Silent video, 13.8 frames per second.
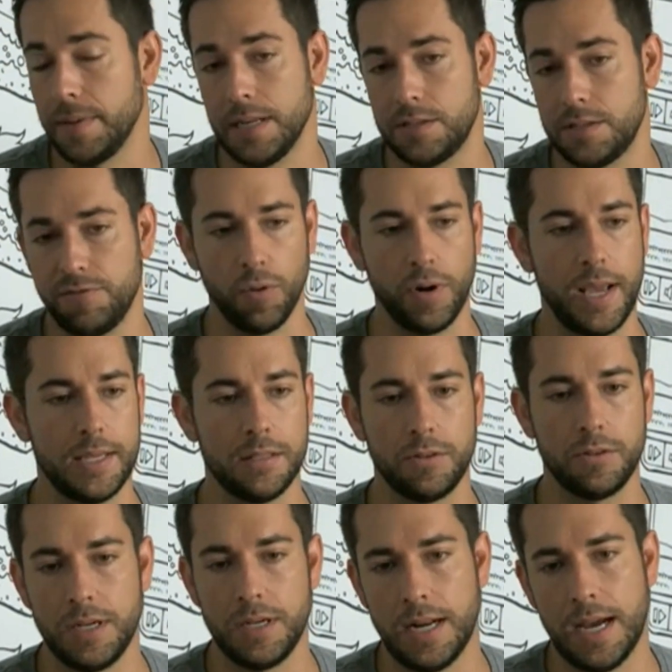I mean, it's 4 days and
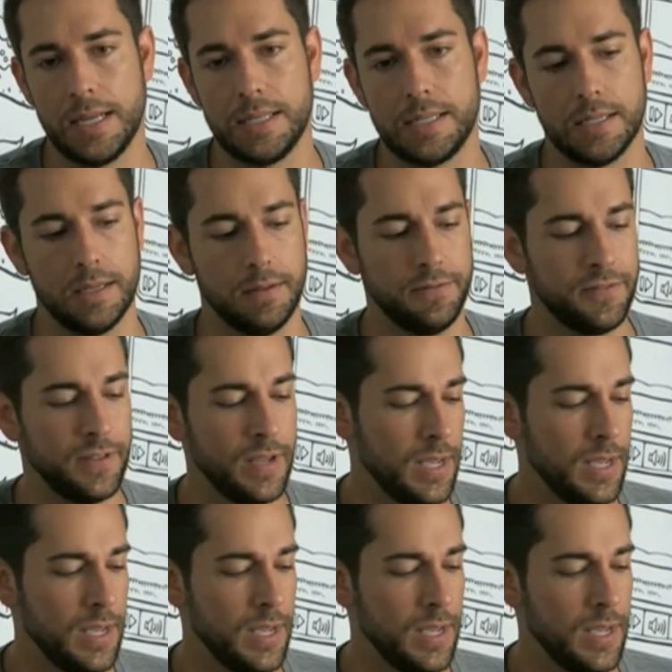3 nights of